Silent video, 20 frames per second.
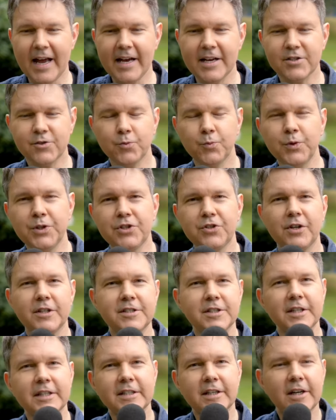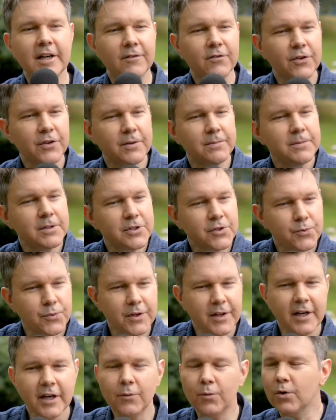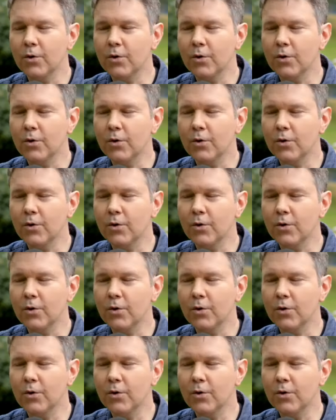As we start to uncover the mystery there,